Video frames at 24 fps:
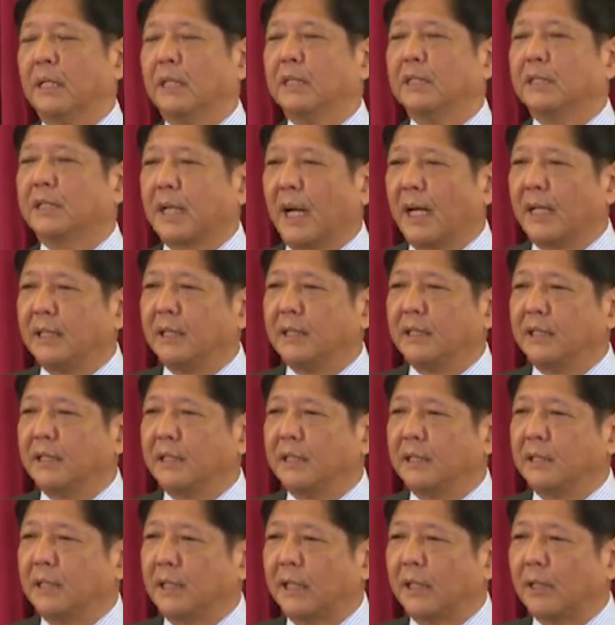science
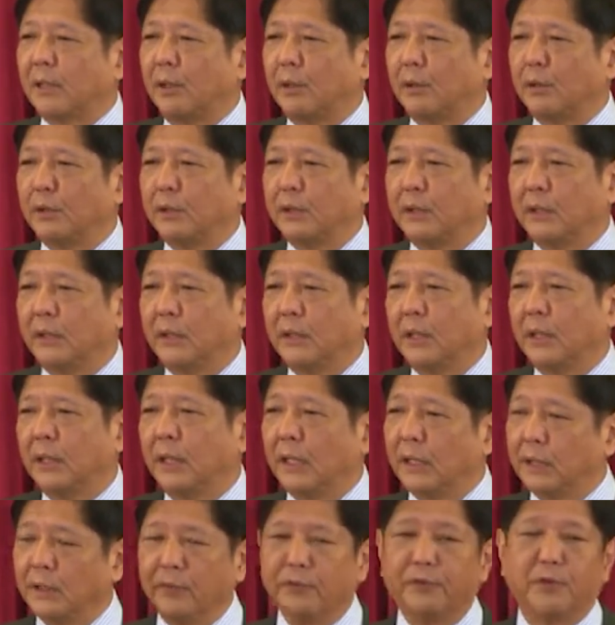and technology,
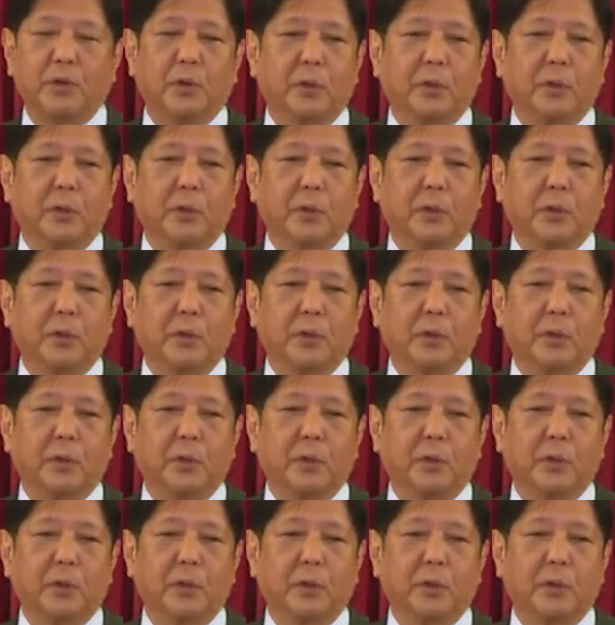and of